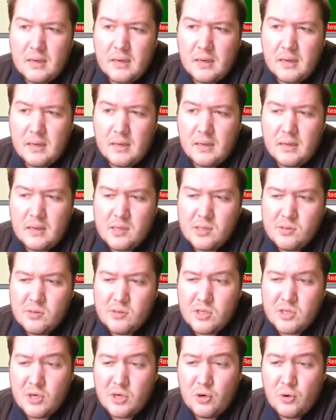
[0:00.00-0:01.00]
Uh,
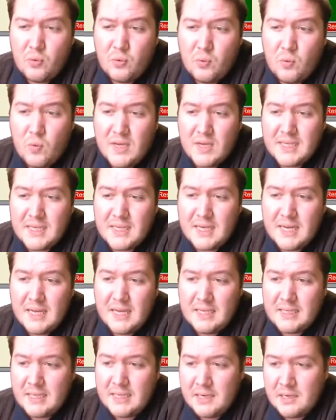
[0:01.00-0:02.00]
so West
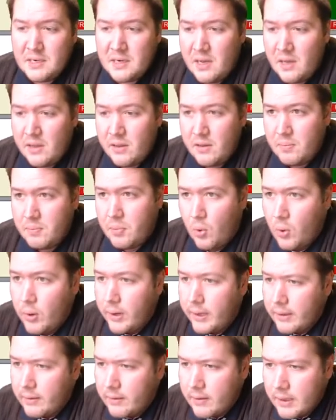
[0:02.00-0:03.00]
has another
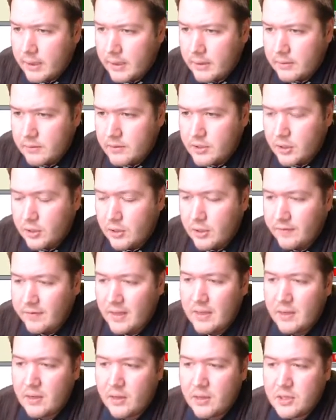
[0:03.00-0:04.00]
point, right? So they've
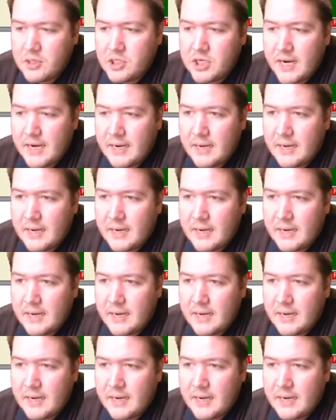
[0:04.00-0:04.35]
either got the Jack of